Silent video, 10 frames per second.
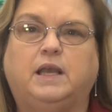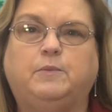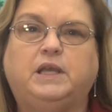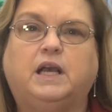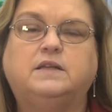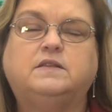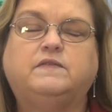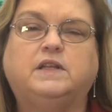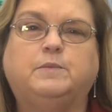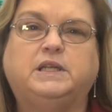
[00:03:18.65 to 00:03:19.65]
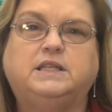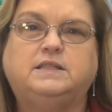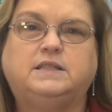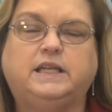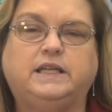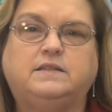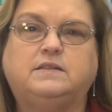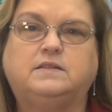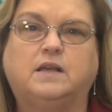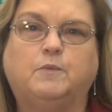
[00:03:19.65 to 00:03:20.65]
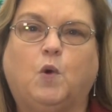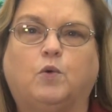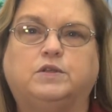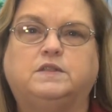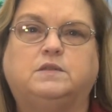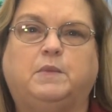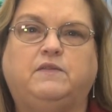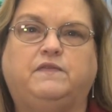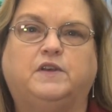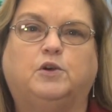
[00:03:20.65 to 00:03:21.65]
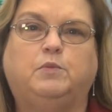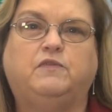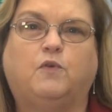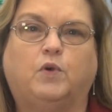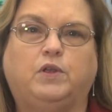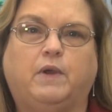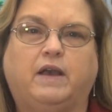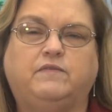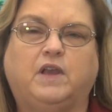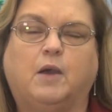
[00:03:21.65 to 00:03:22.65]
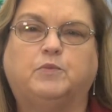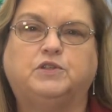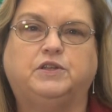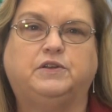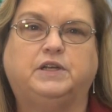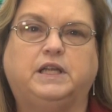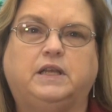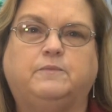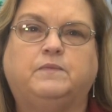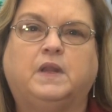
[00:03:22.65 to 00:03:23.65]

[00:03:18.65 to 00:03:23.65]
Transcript: and because of limited seats, some courses may fill before you have the opportunity.